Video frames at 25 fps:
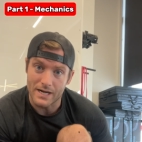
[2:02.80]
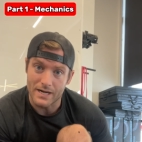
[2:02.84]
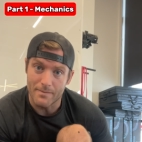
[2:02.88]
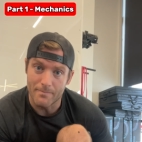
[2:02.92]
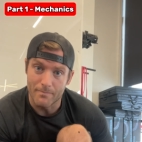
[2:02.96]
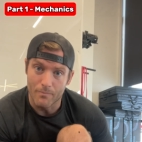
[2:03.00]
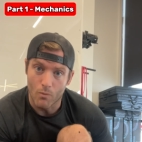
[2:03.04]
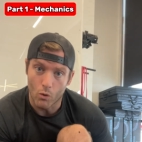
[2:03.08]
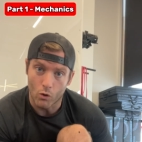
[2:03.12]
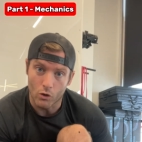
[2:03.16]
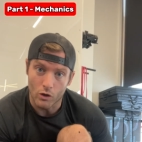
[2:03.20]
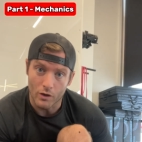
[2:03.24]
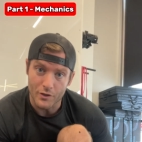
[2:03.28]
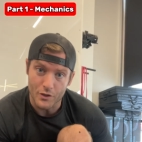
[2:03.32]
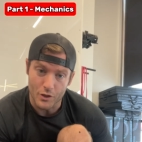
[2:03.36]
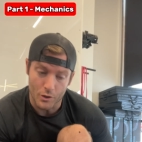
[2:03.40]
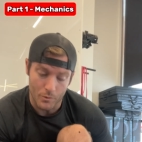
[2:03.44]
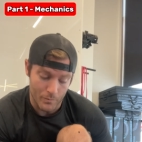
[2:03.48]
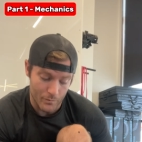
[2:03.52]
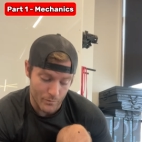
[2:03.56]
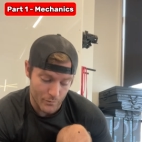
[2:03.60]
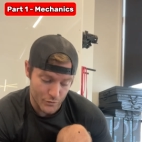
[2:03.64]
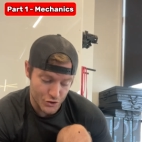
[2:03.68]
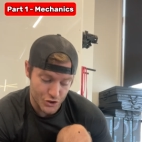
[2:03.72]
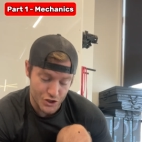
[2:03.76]
it more, your
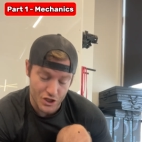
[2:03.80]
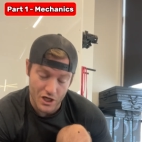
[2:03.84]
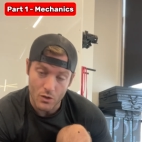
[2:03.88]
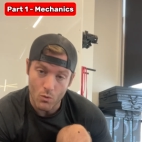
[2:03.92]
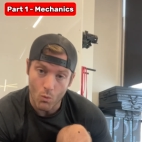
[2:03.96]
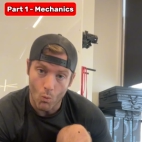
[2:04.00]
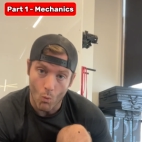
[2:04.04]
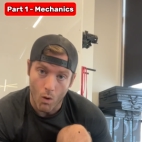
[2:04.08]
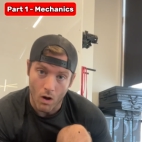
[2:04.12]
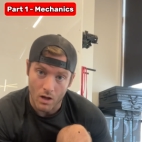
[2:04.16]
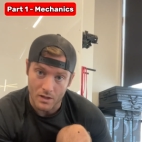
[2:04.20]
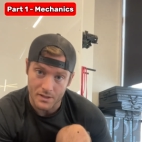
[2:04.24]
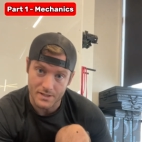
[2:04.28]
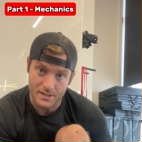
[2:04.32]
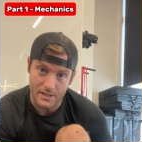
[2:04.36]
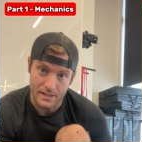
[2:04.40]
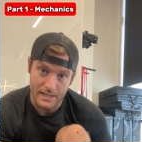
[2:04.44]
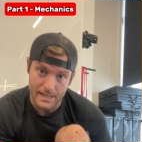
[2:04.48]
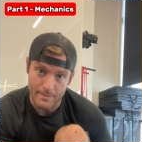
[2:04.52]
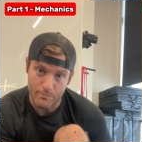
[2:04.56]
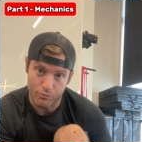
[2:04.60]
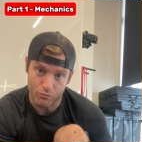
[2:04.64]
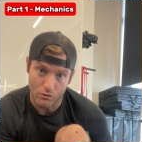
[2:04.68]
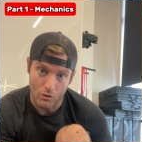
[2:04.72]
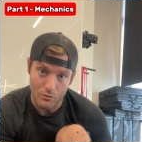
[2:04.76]
shin wants to
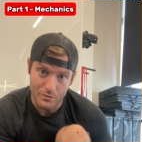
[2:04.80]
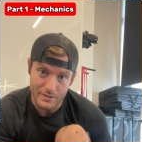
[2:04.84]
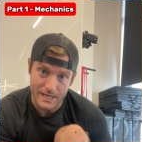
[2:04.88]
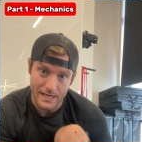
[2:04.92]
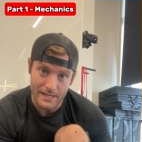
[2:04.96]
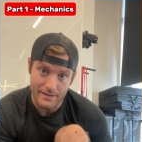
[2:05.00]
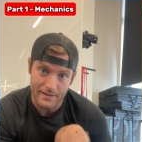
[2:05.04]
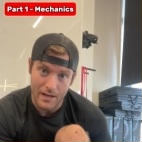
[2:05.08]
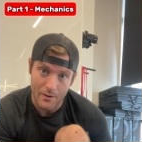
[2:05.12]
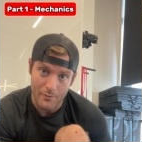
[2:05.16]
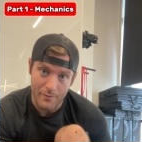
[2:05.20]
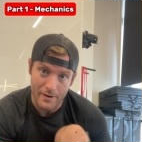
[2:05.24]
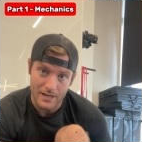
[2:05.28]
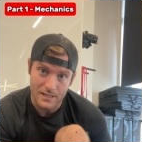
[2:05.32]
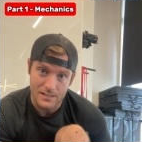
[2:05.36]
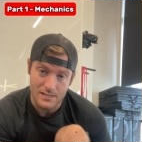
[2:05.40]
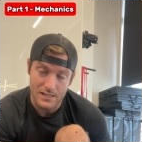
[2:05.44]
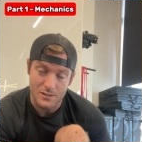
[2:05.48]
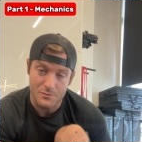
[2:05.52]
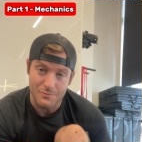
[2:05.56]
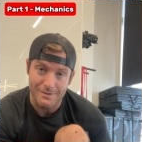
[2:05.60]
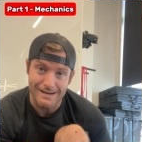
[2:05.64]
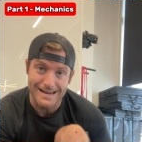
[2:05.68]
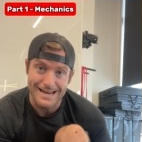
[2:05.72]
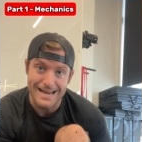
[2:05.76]
keep rotating that way because
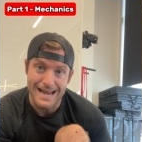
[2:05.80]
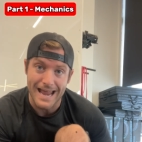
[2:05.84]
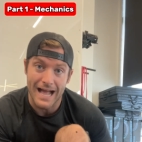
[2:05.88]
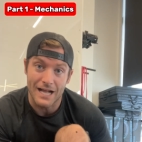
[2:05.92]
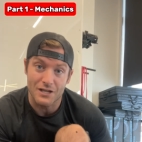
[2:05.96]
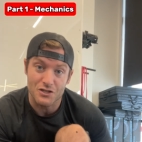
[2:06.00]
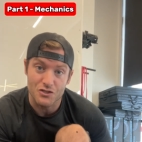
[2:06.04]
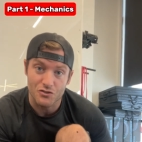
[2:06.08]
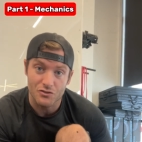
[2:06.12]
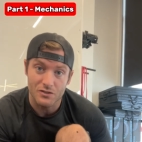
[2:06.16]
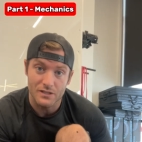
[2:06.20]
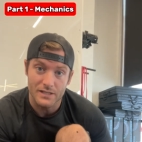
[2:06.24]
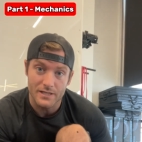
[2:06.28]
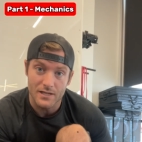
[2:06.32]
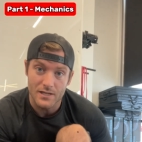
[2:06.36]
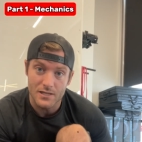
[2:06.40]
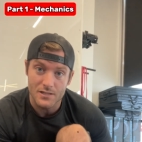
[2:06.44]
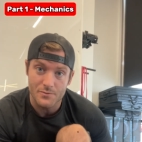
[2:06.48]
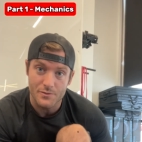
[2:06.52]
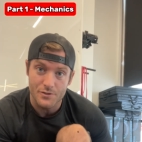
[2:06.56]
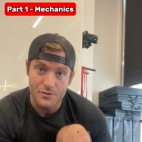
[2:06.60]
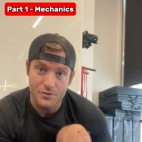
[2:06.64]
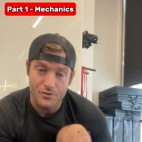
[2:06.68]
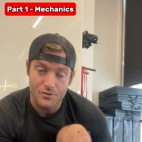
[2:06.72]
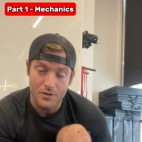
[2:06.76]
that's what it naturally does
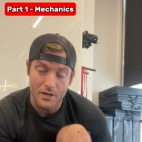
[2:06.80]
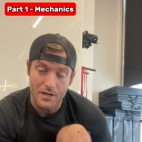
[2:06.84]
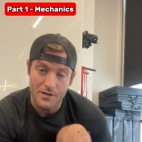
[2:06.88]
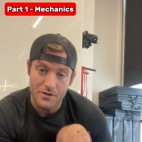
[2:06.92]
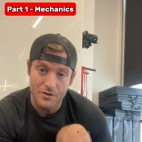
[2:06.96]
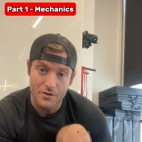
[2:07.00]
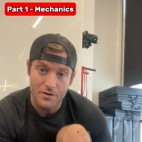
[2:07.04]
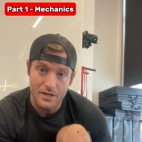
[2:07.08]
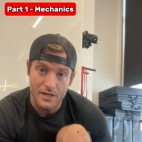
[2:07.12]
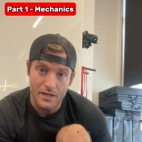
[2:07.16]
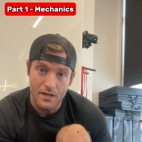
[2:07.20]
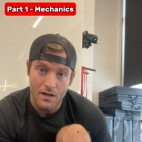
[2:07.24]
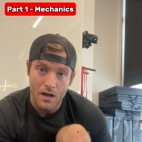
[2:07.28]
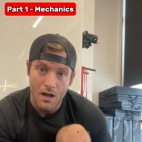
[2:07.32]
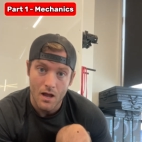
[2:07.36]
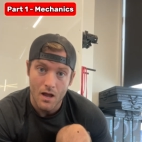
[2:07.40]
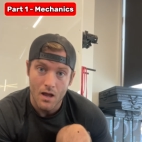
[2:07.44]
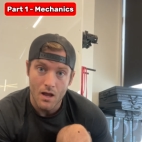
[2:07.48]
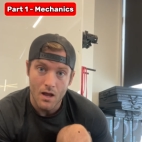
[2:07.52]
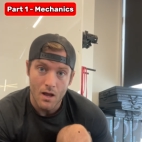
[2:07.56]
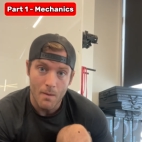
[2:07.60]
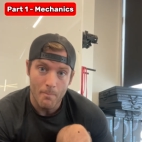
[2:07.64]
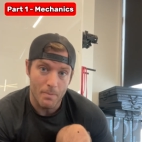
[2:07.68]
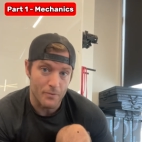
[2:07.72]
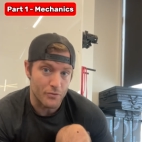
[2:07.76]
when you straighten your knee,
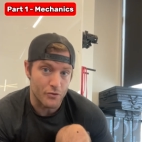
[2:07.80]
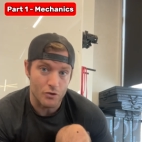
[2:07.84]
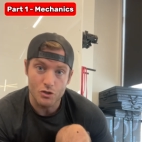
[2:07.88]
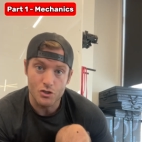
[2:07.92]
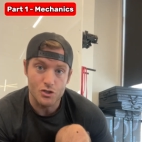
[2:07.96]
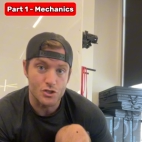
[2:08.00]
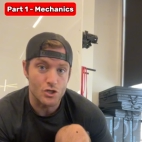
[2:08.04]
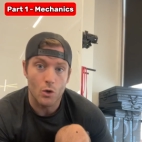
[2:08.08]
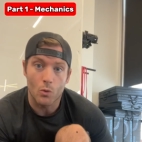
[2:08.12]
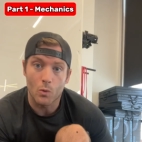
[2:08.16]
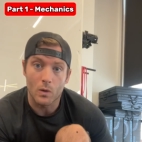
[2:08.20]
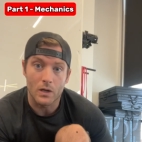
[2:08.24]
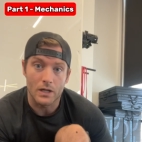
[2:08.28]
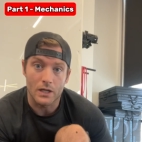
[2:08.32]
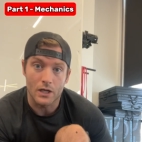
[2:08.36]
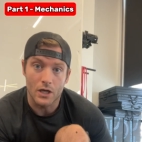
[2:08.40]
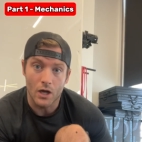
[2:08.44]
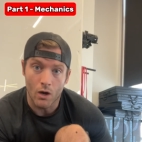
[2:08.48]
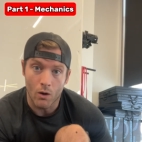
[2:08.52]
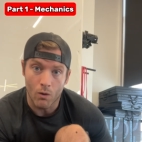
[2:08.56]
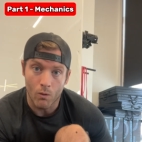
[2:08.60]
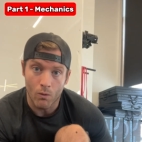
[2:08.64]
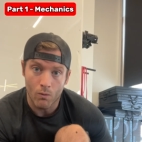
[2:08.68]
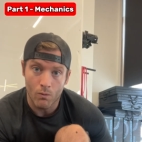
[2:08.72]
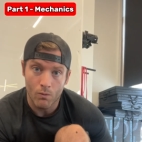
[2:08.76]
but there's nowhere to
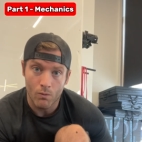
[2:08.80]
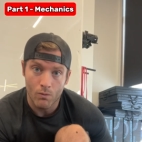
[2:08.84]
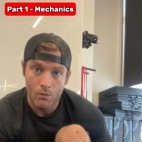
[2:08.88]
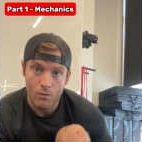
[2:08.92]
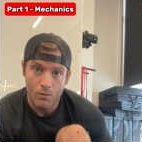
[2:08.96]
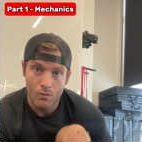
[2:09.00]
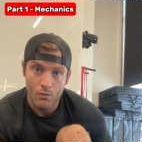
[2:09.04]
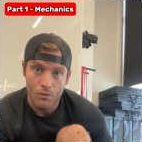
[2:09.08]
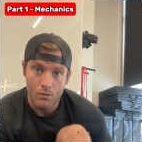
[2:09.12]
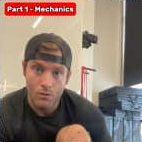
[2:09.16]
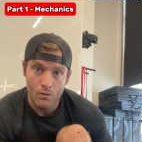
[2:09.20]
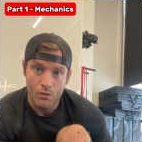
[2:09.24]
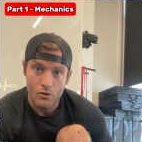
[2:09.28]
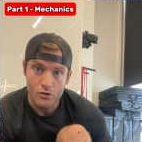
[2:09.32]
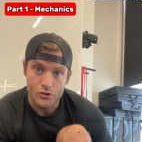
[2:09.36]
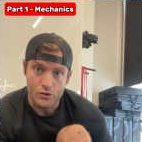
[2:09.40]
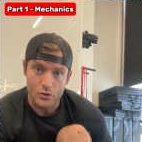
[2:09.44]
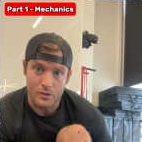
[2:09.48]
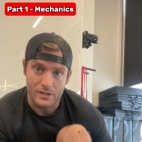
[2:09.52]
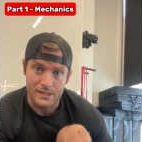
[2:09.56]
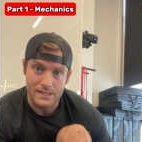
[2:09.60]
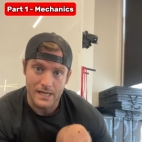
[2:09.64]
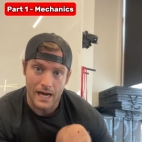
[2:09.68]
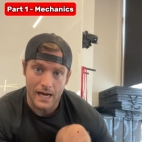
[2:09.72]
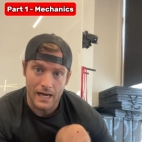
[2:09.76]
go. So
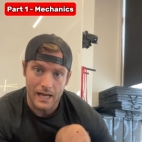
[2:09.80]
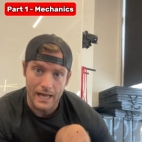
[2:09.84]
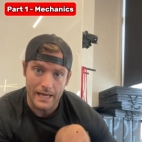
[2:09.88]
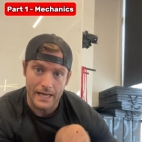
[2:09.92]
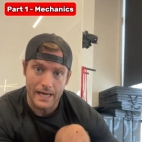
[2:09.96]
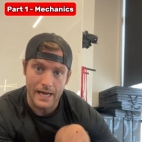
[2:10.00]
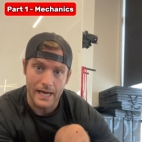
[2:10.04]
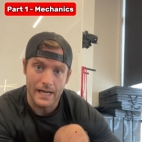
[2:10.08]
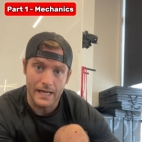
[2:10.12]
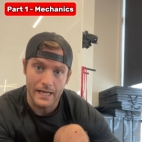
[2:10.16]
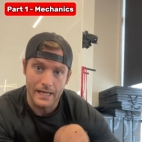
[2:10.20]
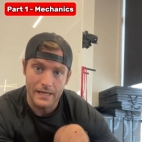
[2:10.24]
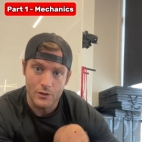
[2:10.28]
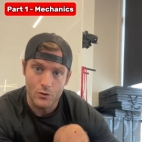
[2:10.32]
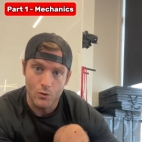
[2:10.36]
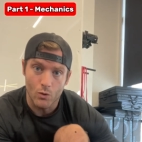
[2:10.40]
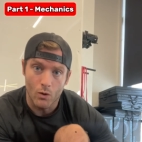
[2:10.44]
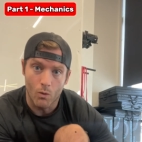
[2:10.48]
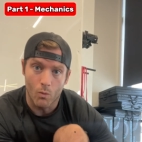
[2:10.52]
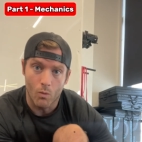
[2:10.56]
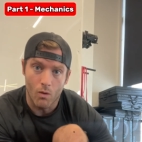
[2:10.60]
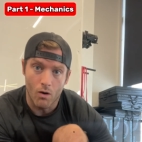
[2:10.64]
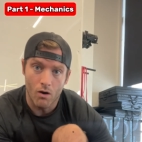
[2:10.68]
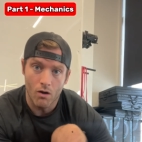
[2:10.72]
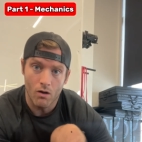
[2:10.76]
it's kind of like hitting into a
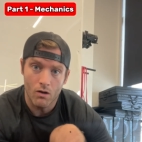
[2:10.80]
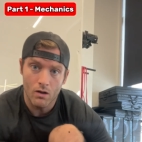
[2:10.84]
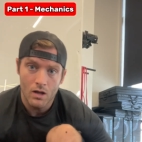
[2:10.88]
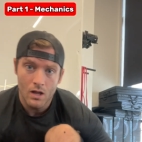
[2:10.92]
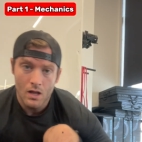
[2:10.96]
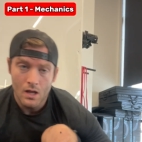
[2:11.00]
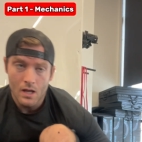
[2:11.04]
wall.